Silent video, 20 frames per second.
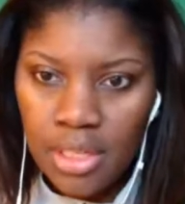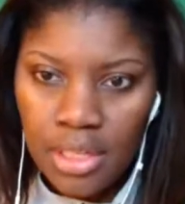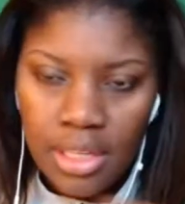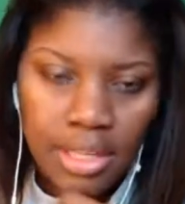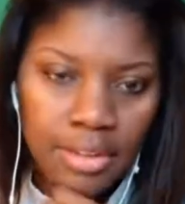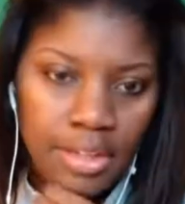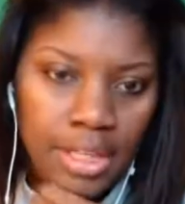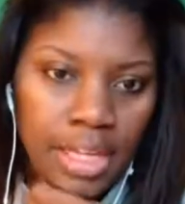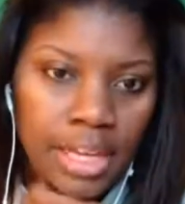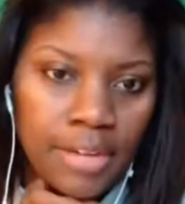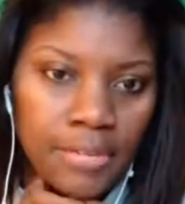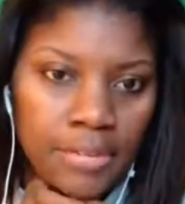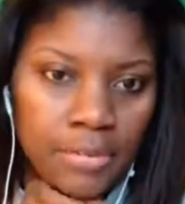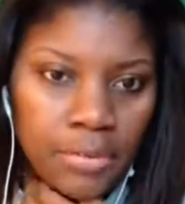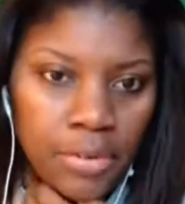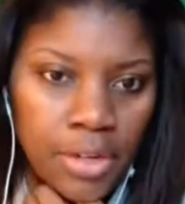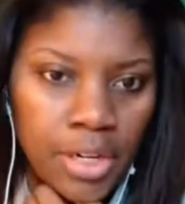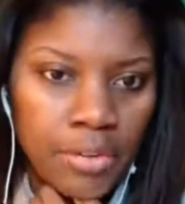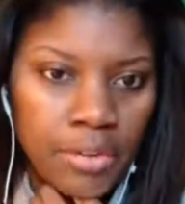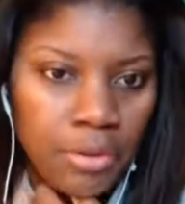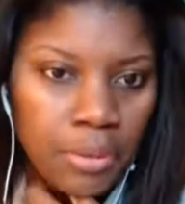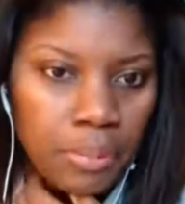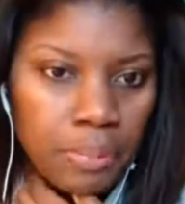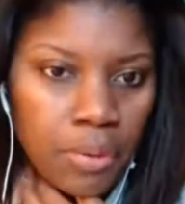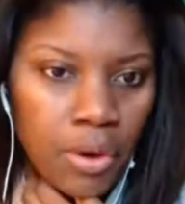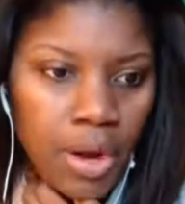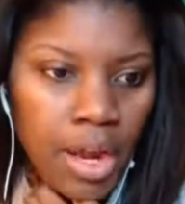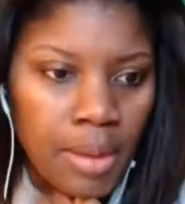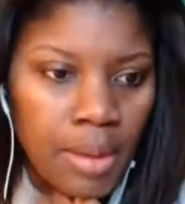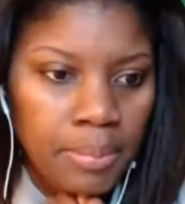And they have, for every
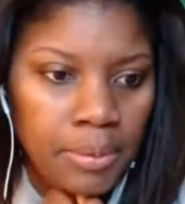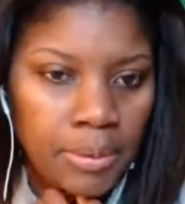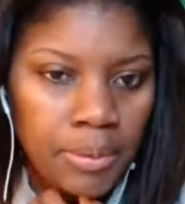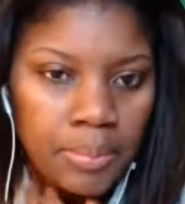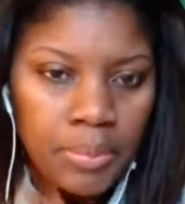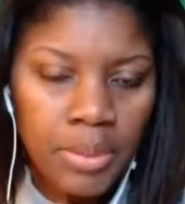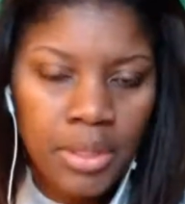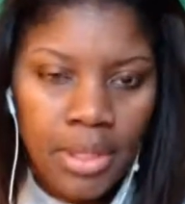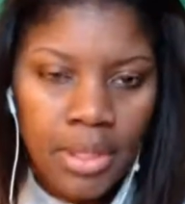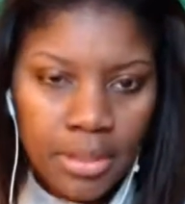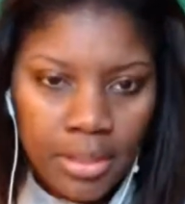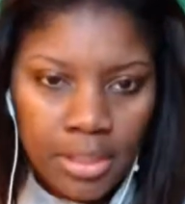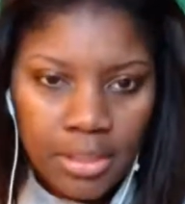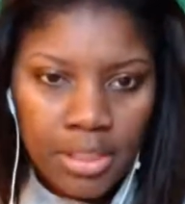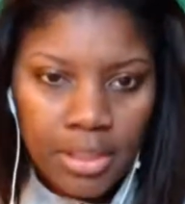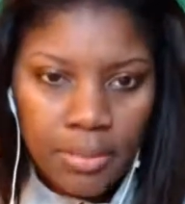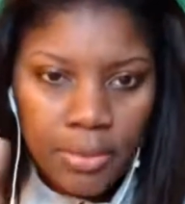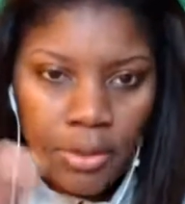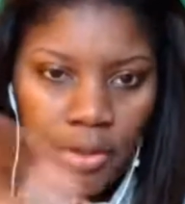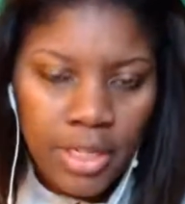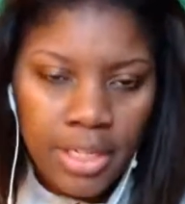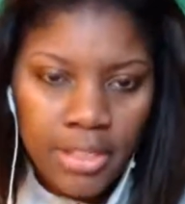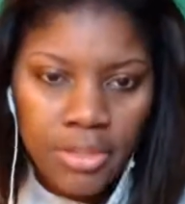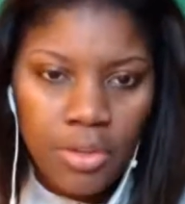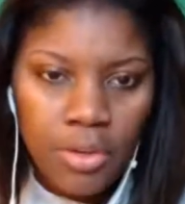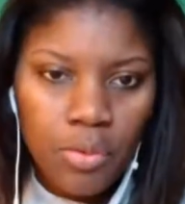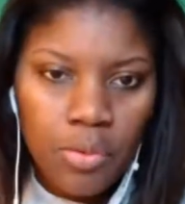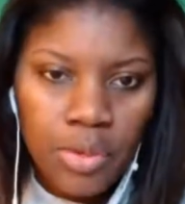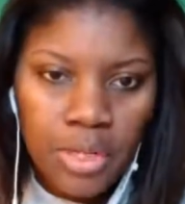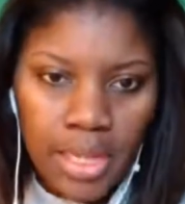problem the Democrats
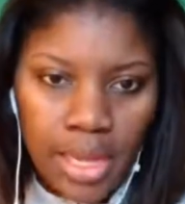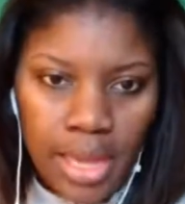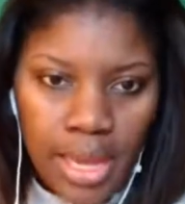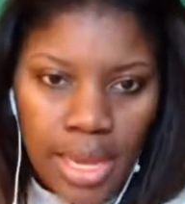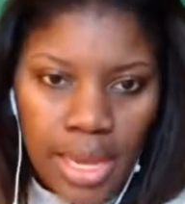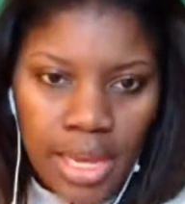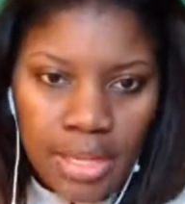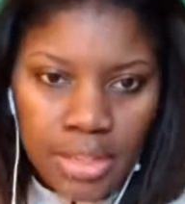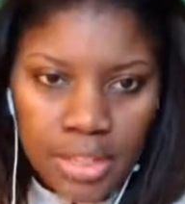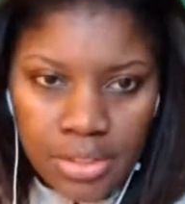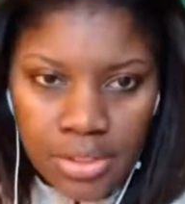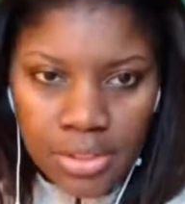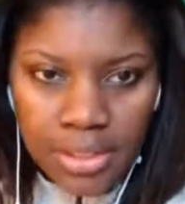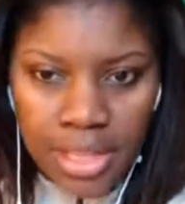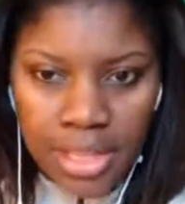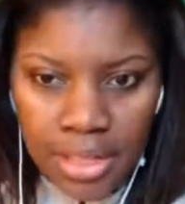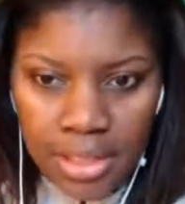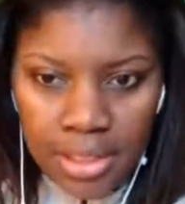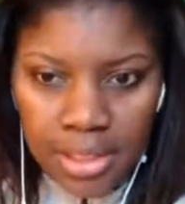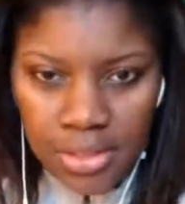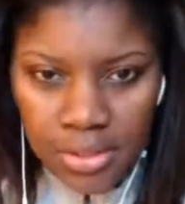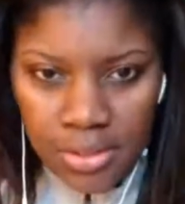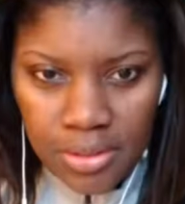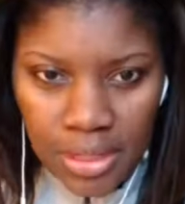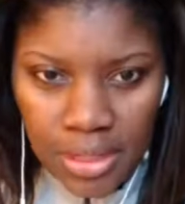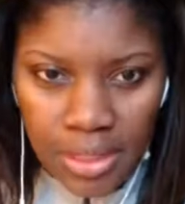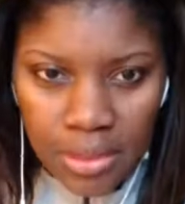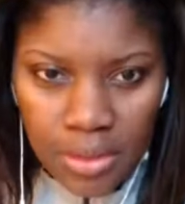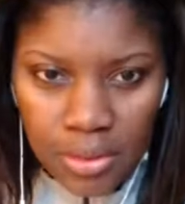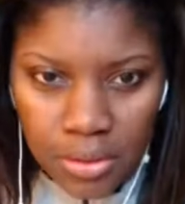already had. Isn't that
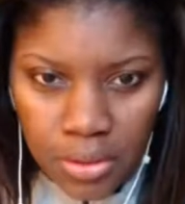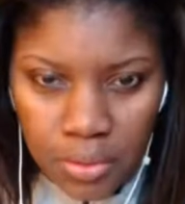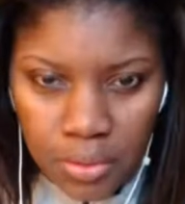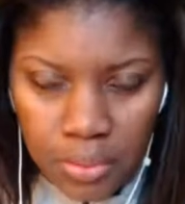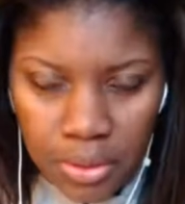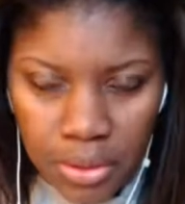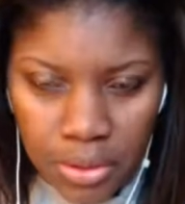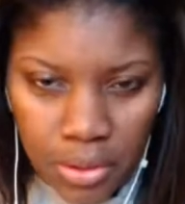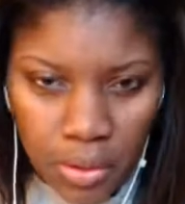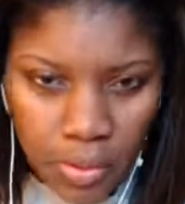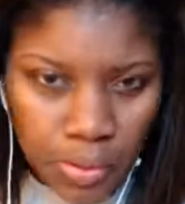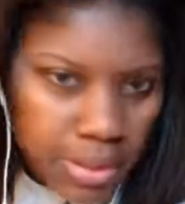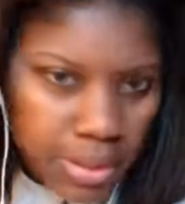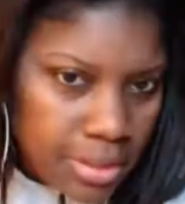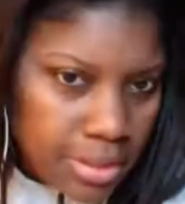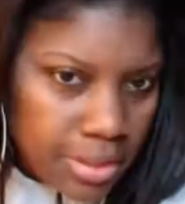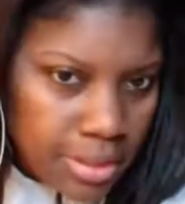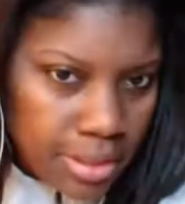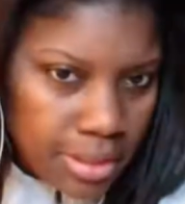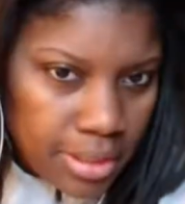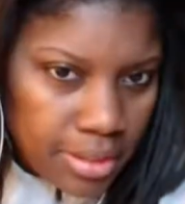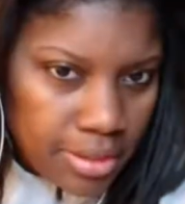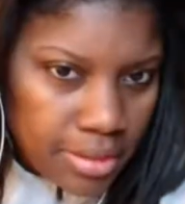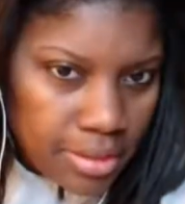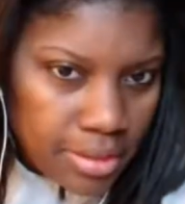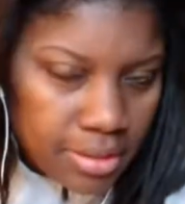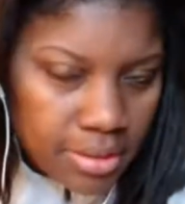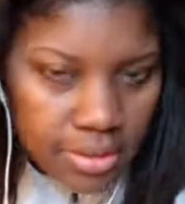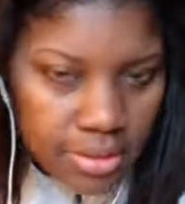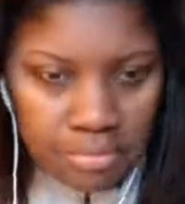a little bit
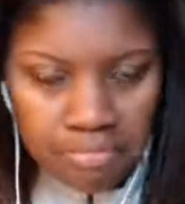coincidence?